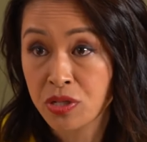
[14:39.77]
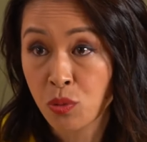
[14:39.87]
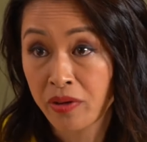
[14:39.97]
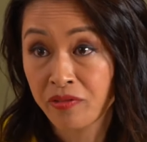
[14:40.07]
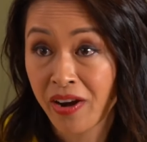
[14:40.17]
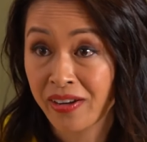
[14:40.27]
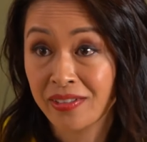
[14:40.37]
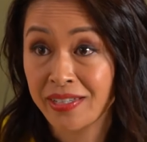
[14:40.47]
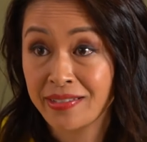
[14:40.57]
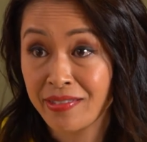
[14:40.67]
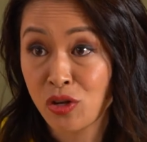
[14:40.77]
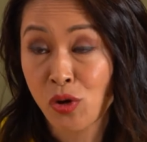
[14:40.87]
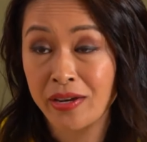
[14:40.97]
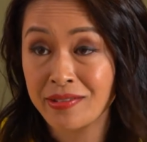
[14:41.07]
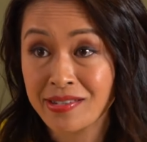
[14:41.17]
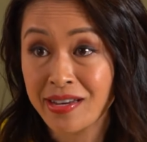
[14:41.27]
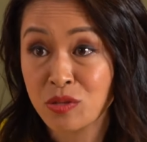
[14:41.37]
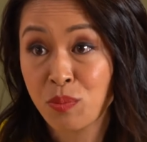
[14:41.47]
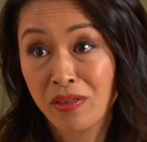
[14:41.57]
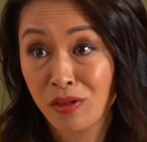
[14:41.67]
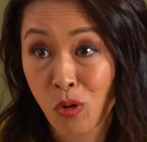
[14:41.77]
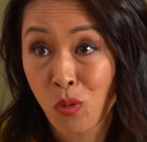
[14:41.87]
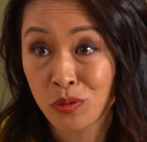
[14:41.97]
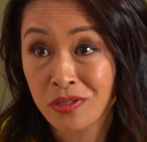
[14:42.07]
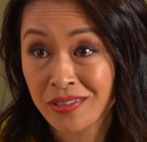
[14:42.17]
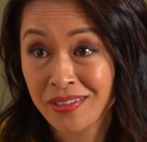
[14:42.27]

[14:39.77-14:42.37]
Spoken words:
quite frankly, and the United States being the gold